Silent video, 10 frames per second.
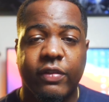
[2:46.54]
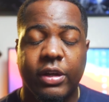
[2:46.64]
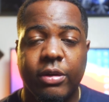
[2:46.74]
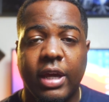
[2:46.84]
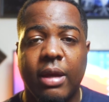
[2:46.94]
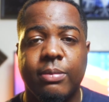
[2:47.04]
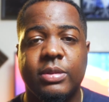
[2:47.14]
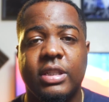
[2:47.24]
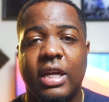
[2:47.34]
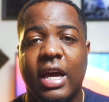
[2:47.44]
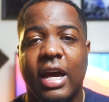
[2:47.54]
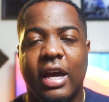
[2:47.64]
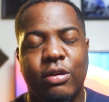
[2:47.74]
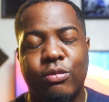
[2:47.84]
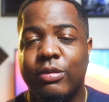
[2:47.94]
video games,
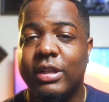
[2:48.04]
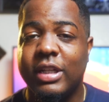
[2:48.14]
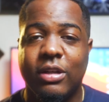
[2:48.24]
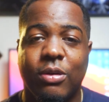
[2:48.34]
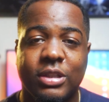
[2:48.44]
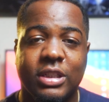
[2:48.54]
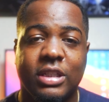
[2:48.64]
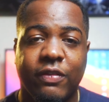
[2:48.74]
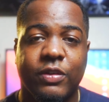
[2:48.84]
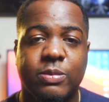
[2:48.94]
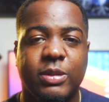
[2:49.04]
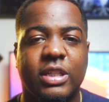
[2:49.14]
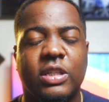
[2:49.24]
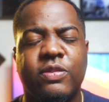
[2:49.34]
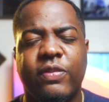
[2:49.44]
I don't really notice a difference
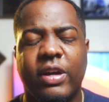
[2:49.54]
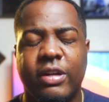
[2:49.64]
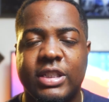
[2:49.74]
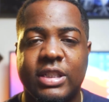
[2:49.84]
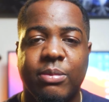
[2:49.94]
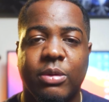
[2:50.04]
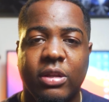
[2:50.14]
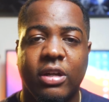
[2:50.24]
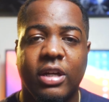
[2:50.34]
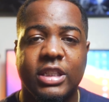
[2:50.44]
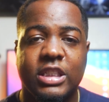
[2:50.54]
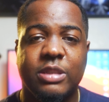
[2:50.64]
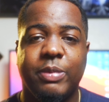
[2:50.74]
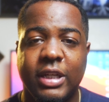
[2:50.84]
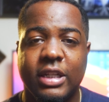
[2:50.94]
because it's very similar in
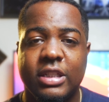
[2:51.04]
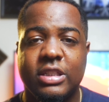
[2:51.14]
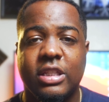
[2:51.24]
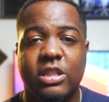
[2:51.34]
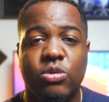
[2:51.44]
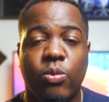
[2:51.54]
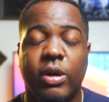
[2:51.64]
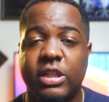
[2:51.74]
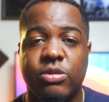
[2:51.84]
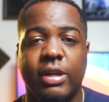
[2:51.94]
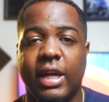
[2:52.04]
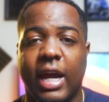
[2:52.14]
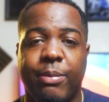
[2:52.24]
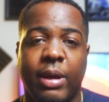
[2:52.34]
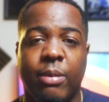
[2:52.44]
speeds to the 2020
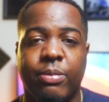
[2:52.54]
iPad